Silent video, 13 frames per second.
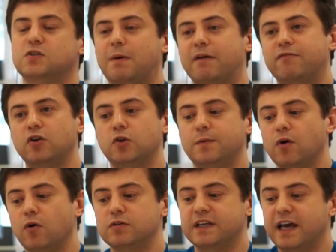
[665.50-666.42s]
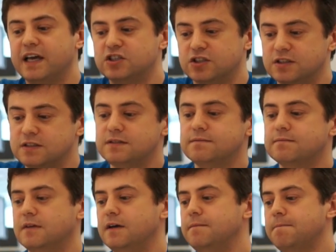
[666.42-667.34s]
So by following all the edges.
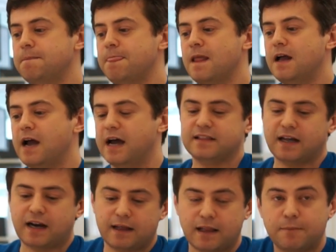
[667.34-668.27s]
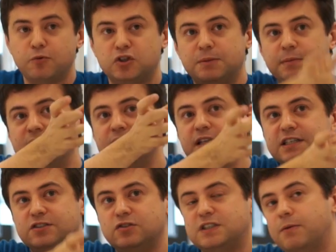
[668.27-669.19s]
Okay, and then I put them in the
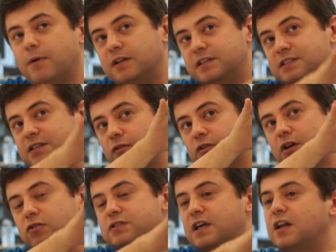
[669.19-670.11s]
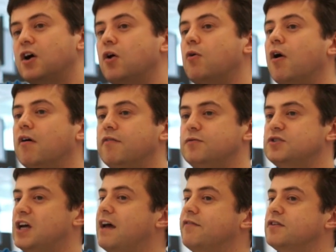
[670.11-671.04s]
list to say, well, these are all the nodes I know of,
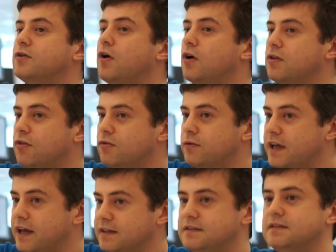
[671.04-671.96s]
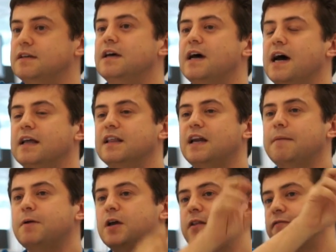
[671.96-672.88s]
which I haven't gone through yet. And then
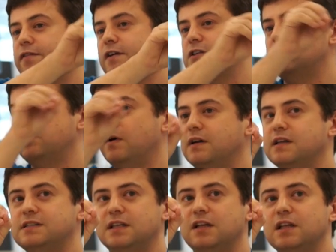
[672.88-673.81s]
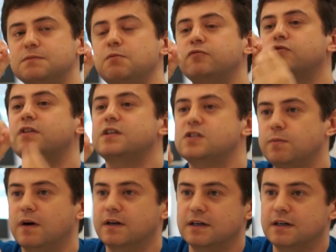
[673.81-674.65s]
I pick the first one and say, now let's move to this one.